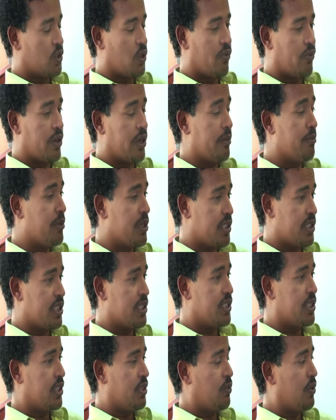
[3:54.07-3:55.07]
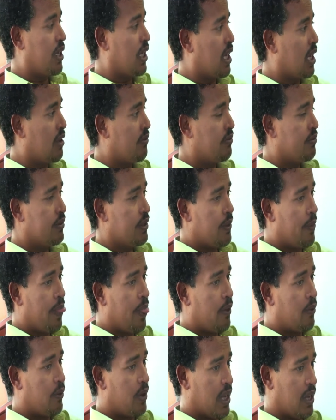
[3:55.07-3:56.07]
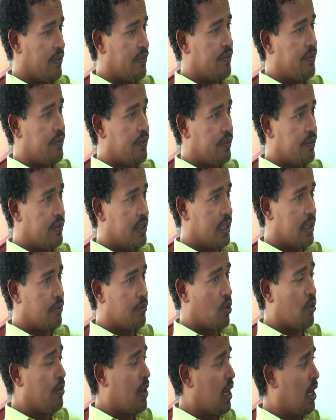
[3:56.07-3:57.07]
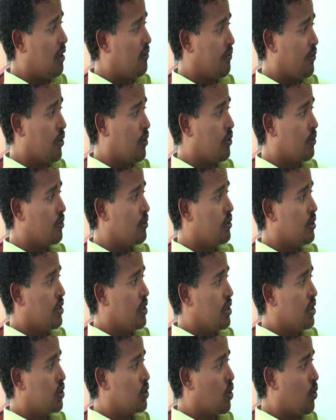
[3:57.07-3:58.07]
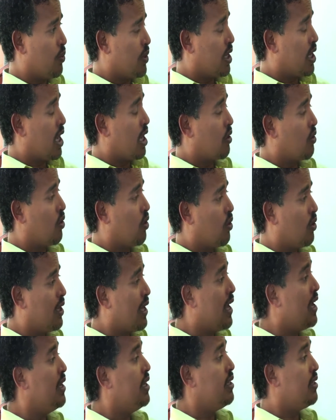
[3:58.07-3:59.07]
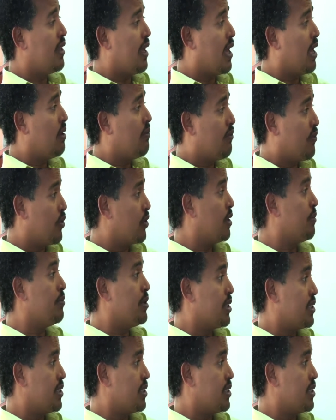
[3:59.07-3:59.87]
Also for emergency we have, we have uh, mobile phone, so we can call anytime for